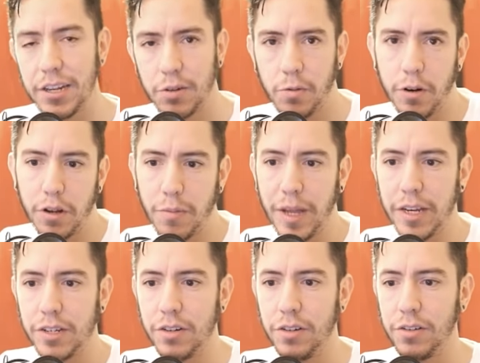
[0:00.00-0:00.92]
/
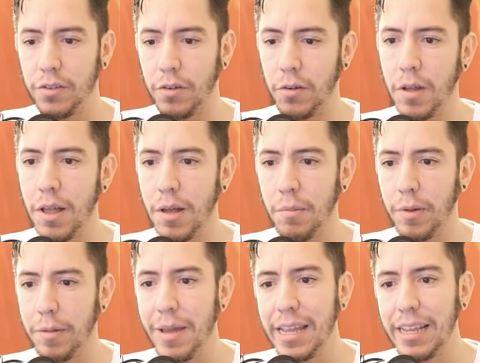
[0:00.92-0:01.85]
workbench also,
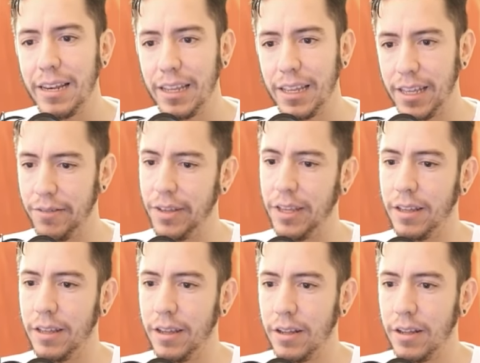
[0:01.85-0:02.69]
but mainly EEVEE.